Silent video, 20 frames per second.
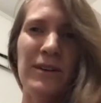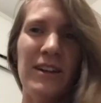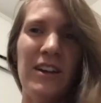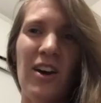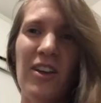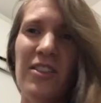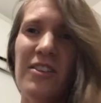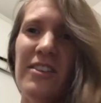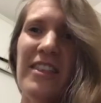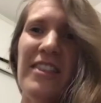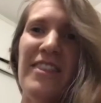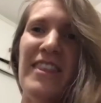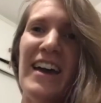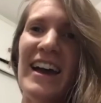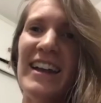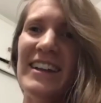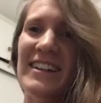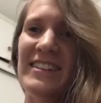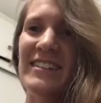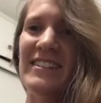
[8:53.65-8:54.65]
but other than
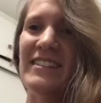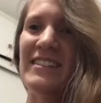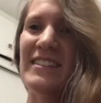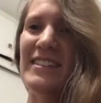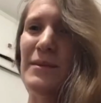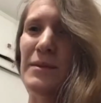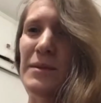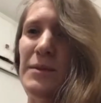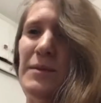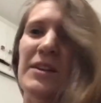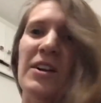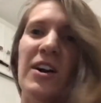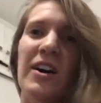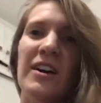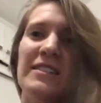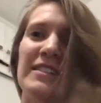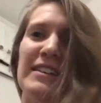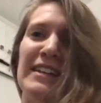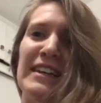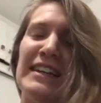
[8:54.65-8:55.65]
that, it doesn't seem to be
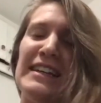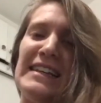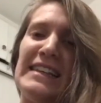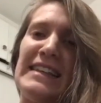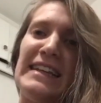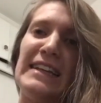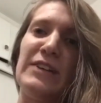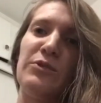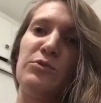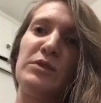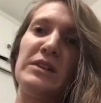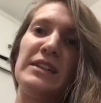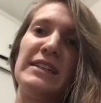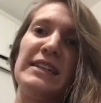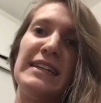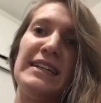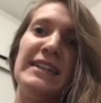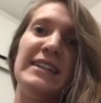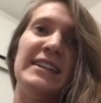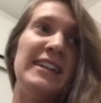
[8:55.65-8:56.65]
causing anything
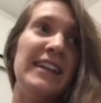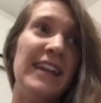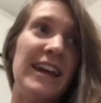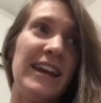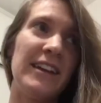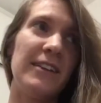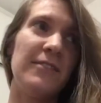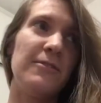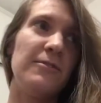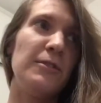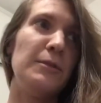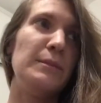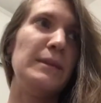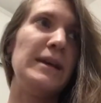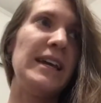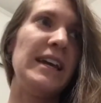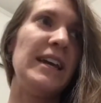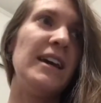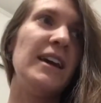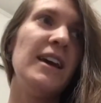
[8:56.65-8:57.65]
really negative for
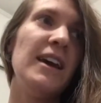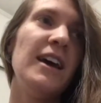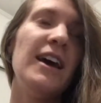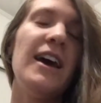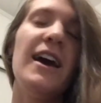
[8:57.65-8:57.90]
me.